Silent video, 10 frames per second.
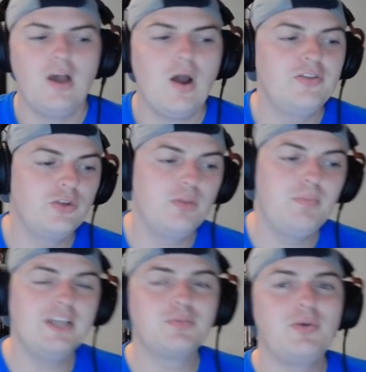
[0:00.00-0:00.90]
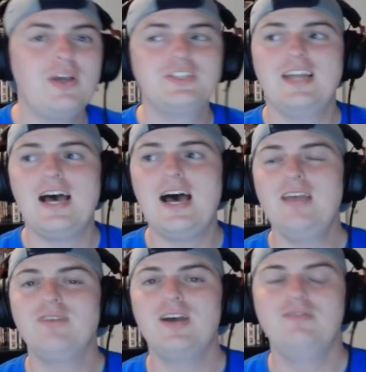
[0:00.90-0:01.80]
All right, so the best place that
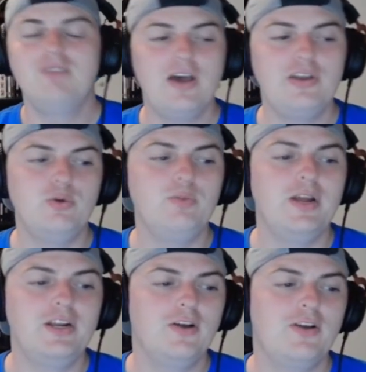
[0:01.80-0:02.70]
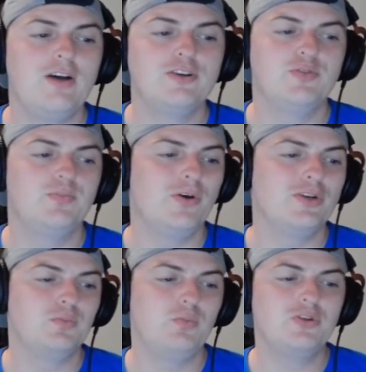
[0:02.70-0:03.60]
I find value in betting on college
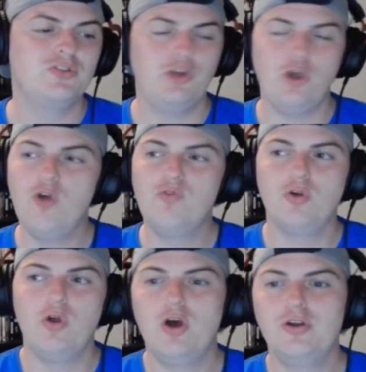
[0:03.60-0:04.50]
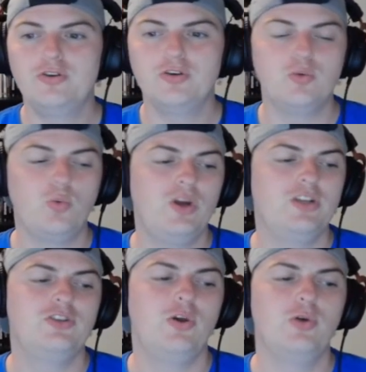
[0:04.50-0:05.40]
football is mostly over under
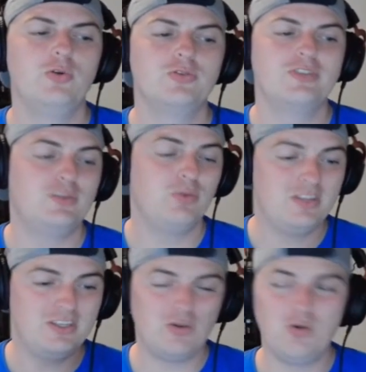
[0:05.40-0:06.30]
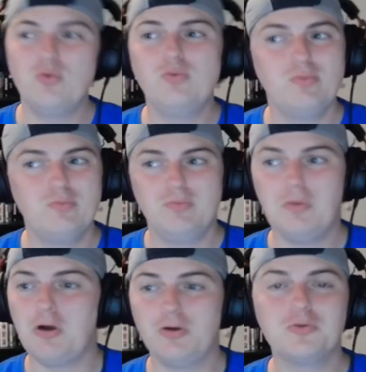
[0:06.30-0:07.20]
win totals. That's what this whole
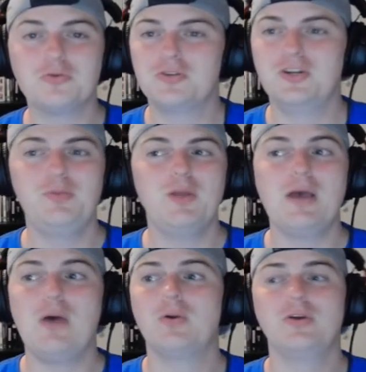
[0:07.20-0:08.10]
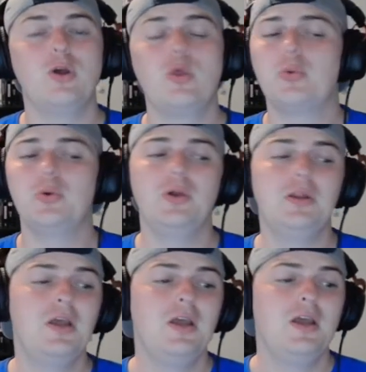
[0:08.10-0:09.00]
article is going to be about. We're going to go through
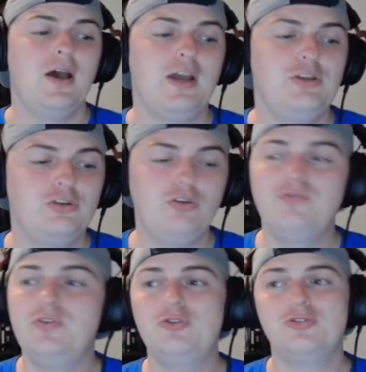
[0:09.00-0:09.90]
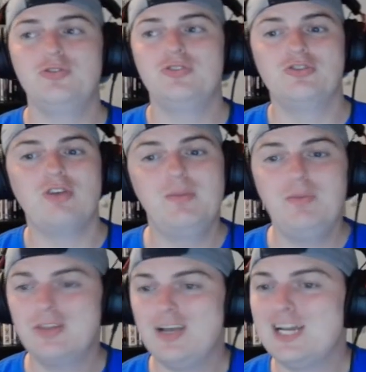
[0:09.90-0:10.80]
it. Uh, you can do futures and try to
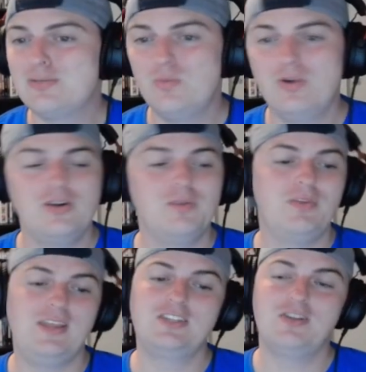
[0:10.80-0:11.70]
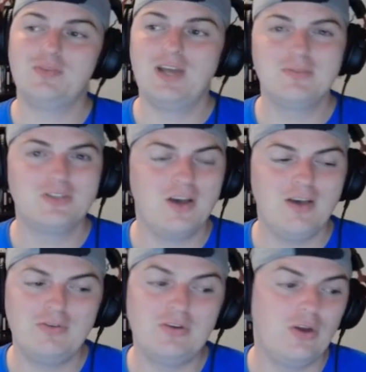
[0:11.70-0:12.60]
pick the Heisman winner, but that's sometimes
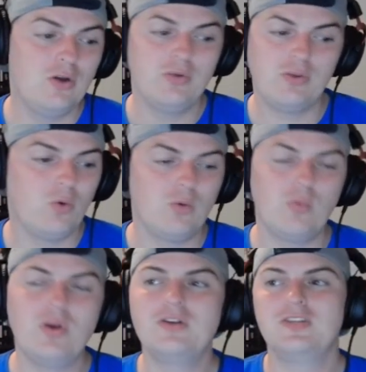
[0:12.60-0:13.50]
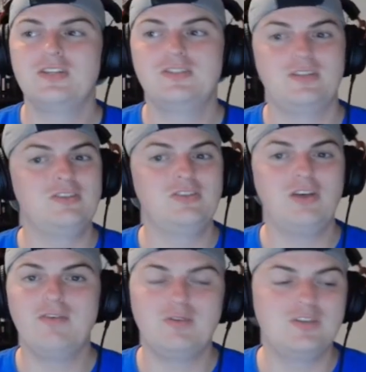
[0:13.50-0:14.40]
tough. You can go with award winners. That's that's
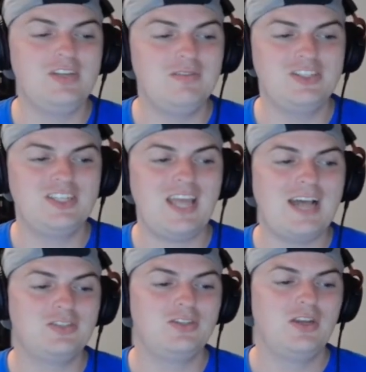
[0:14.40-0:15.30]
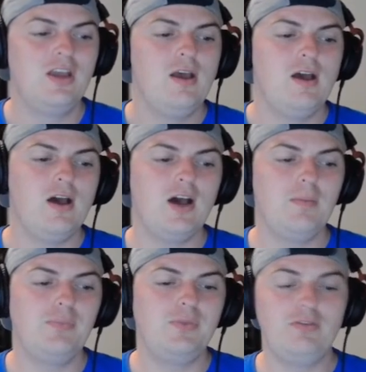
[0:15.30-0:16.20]
tough, and it's even stats.
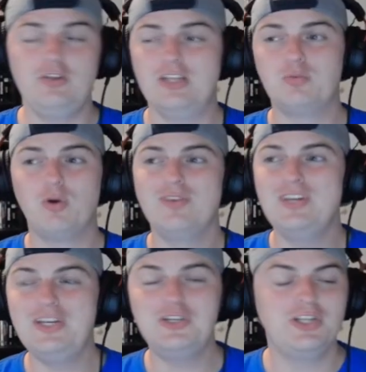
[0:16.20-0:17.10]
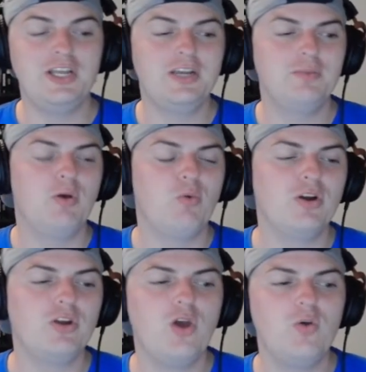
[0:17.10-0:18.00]
Uh, that's more of a niche thing, but
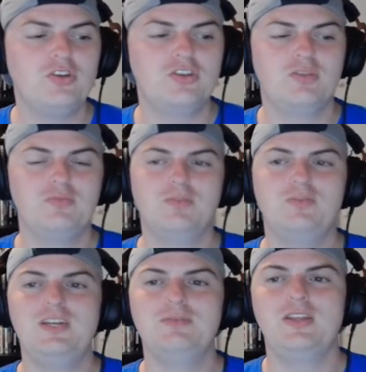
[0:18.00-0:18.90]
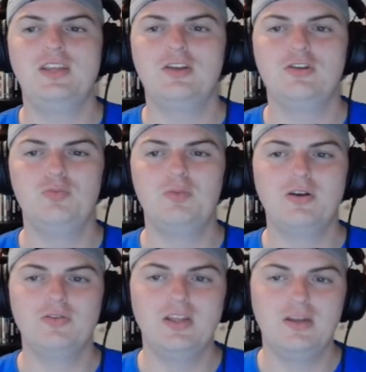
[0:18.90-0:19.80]
we're going to go with just some some teams I think you could do
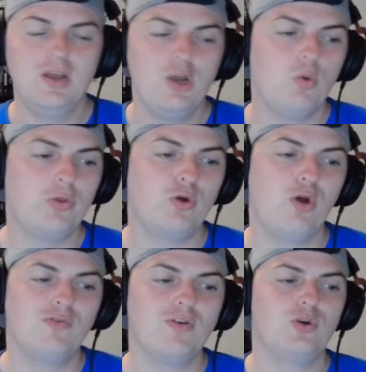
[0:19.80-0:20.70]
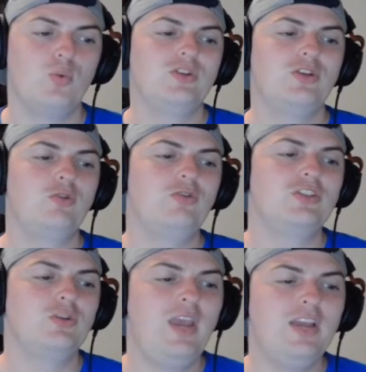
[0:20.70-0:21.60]
better than what their over under win total
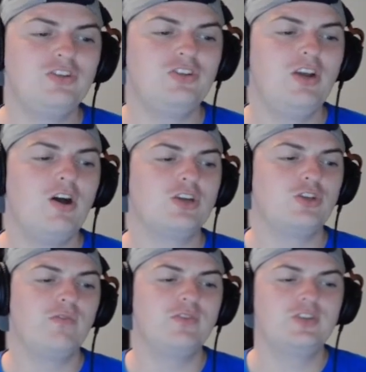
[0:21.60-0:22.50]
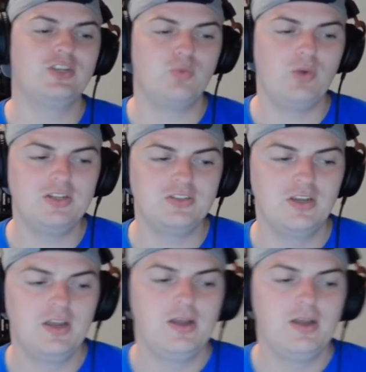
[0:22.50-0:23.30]
is. So Kansas Jayhawks over six wins.